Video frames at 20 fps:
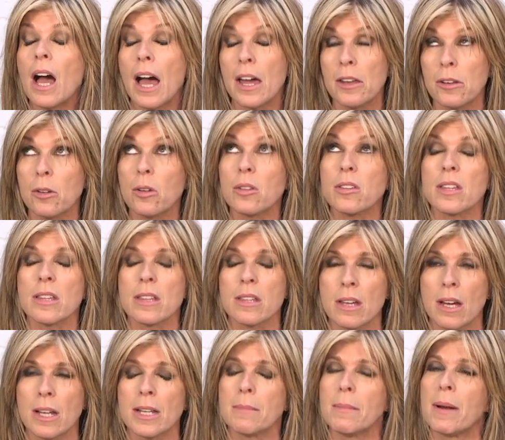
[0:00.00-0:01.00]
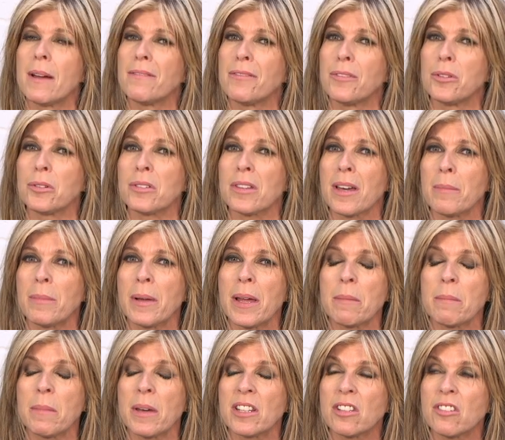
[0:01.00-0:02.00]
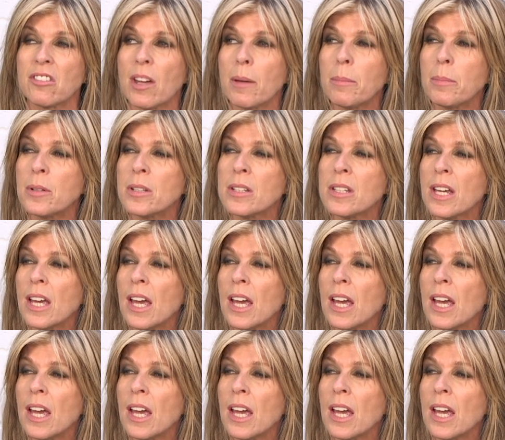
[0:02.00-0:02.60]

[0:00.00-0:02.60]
and not entirely my fault. I blame Ben Shepherd.